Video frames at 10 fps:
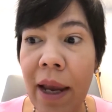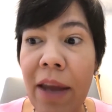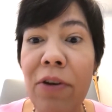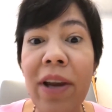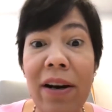
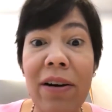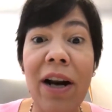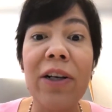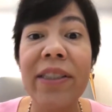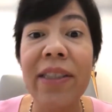
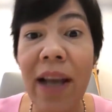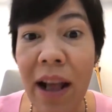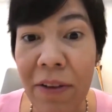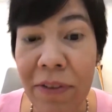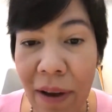educating
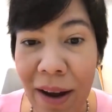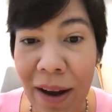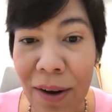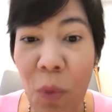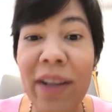ourselves
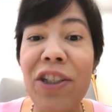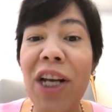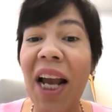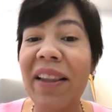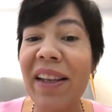on what
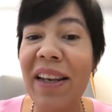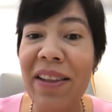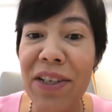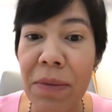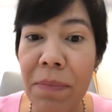Shakti
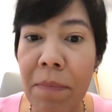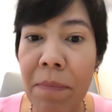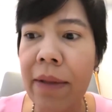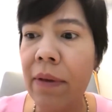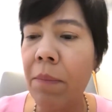leadership
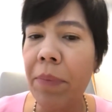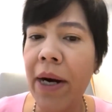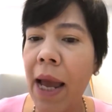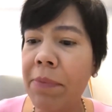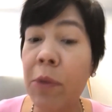means and
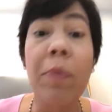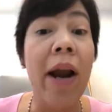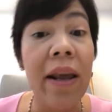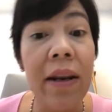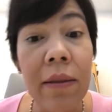perhaps
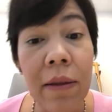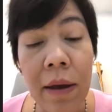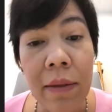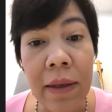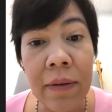spreading
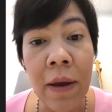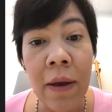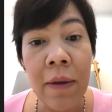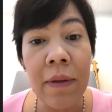the, this,